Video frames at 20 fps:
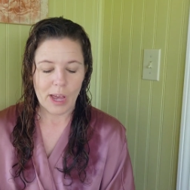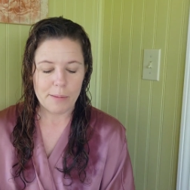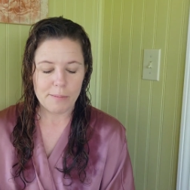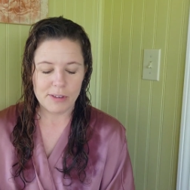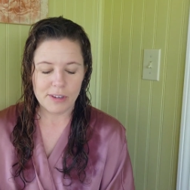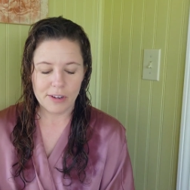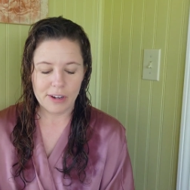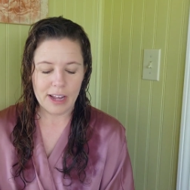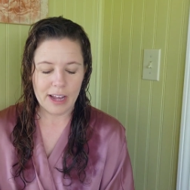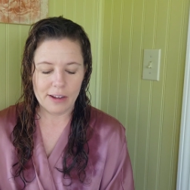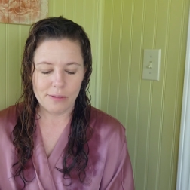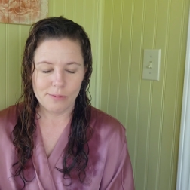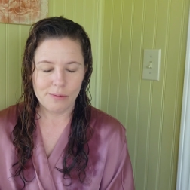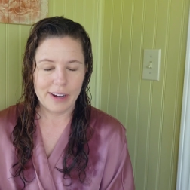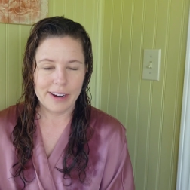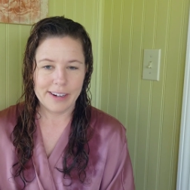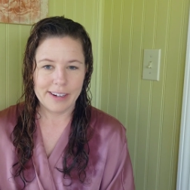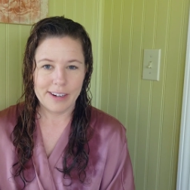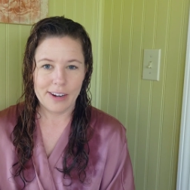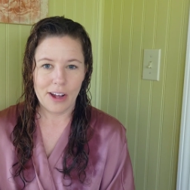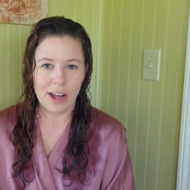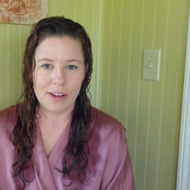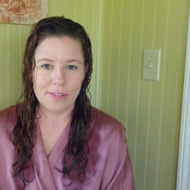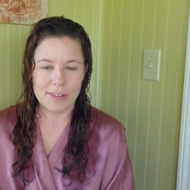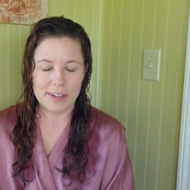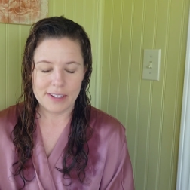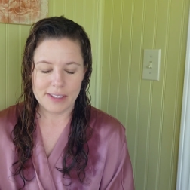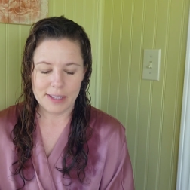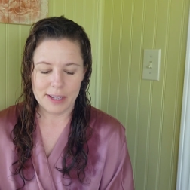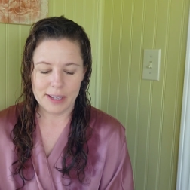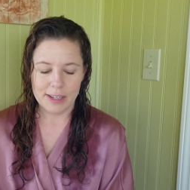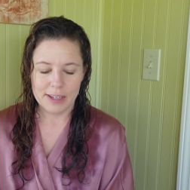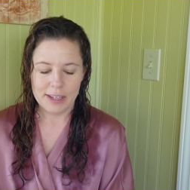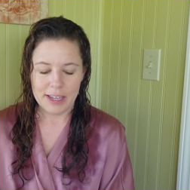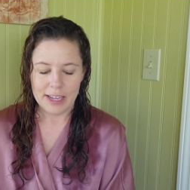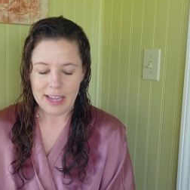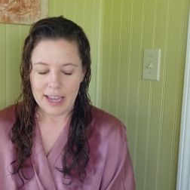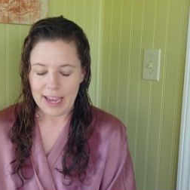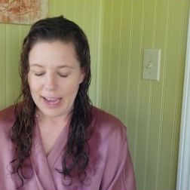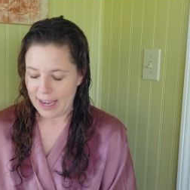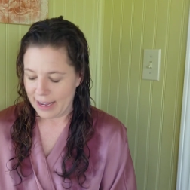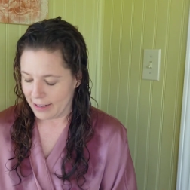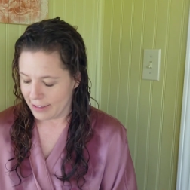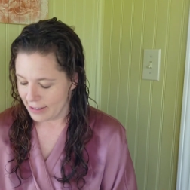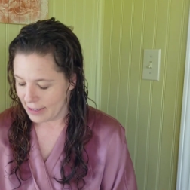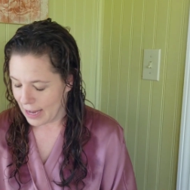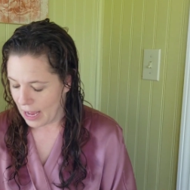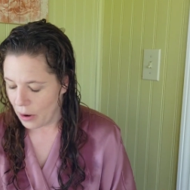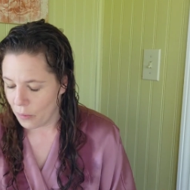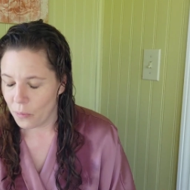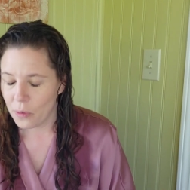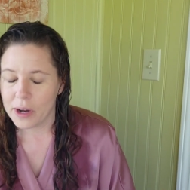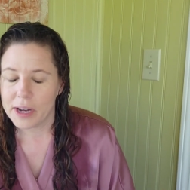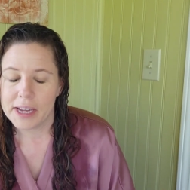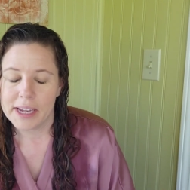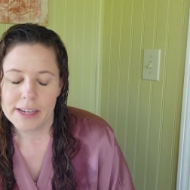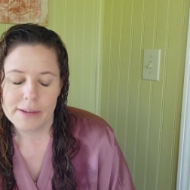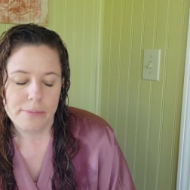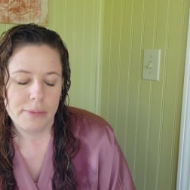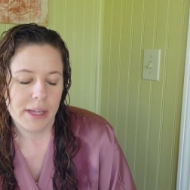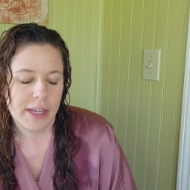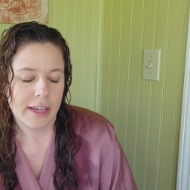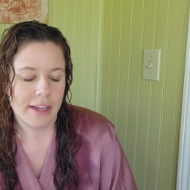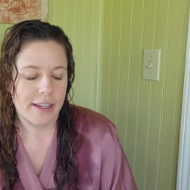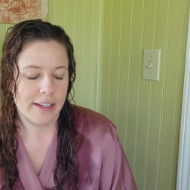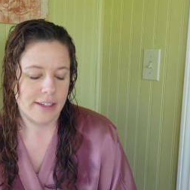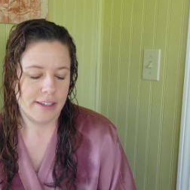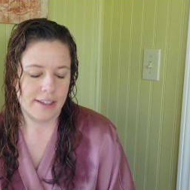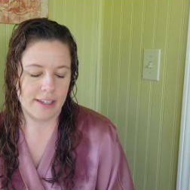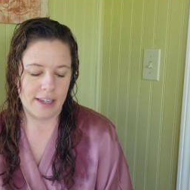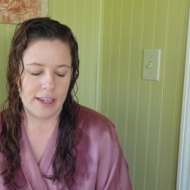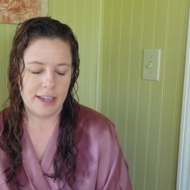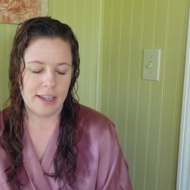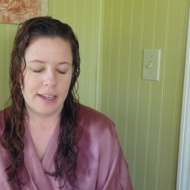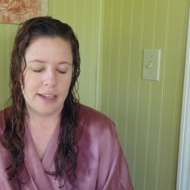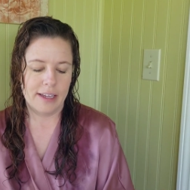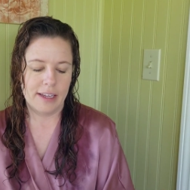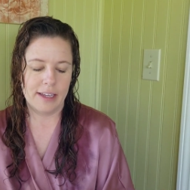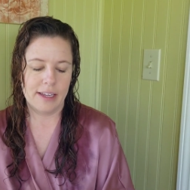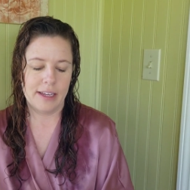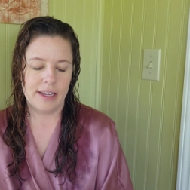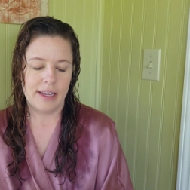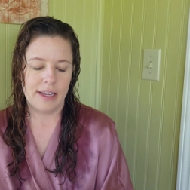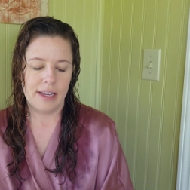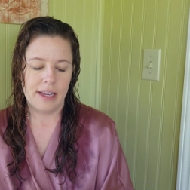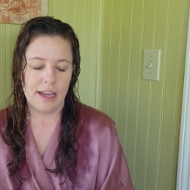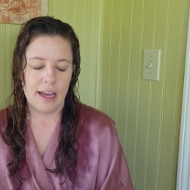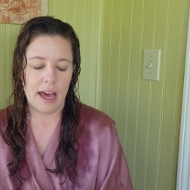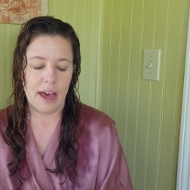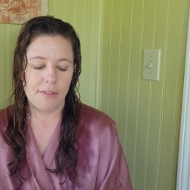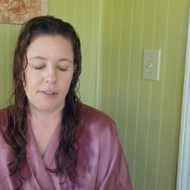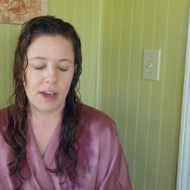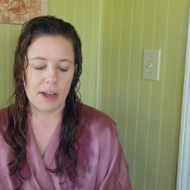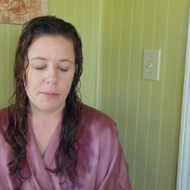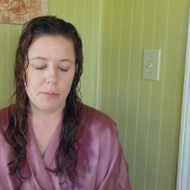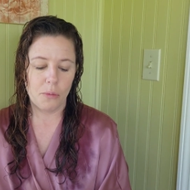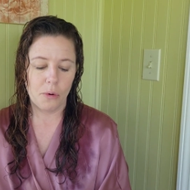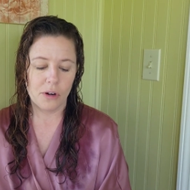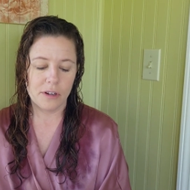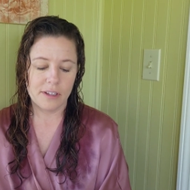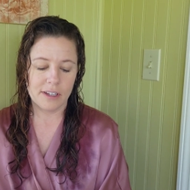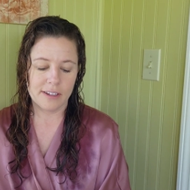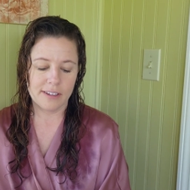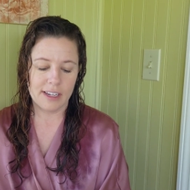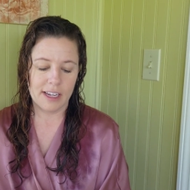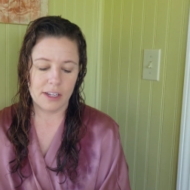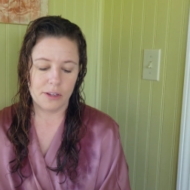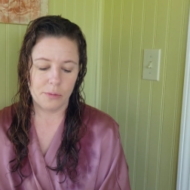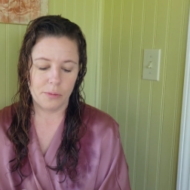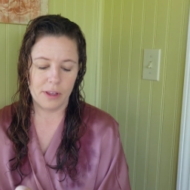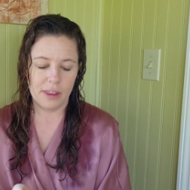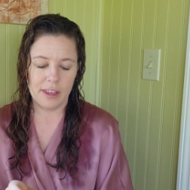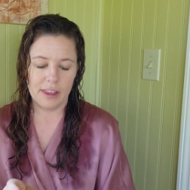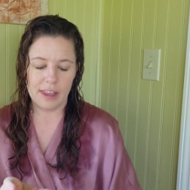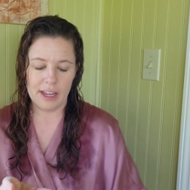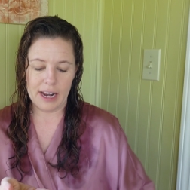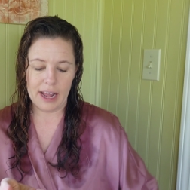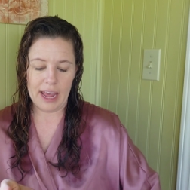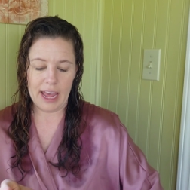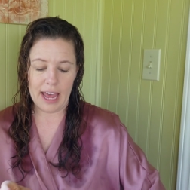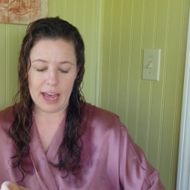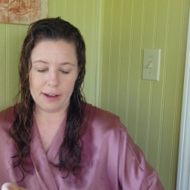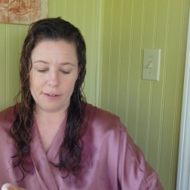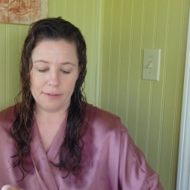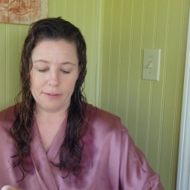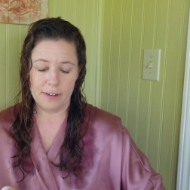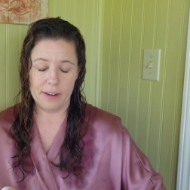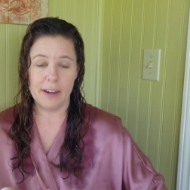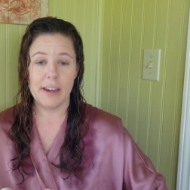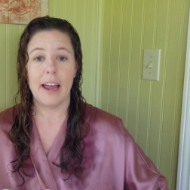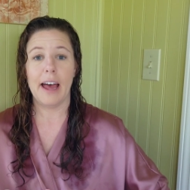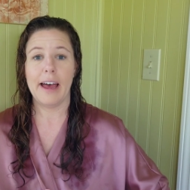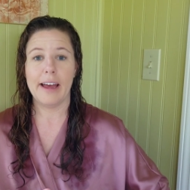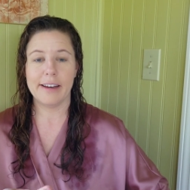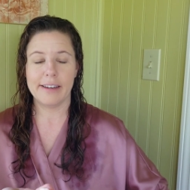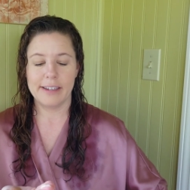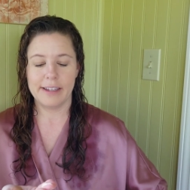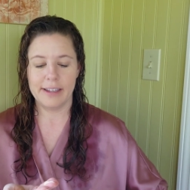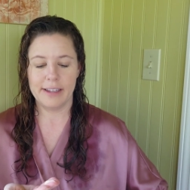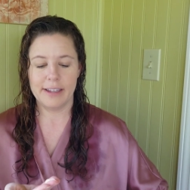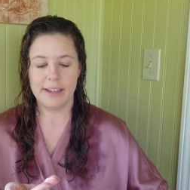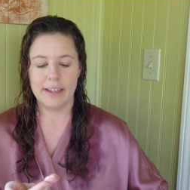I'm still not writing it off as, a, as not working because I've gotten more success with it than I have not.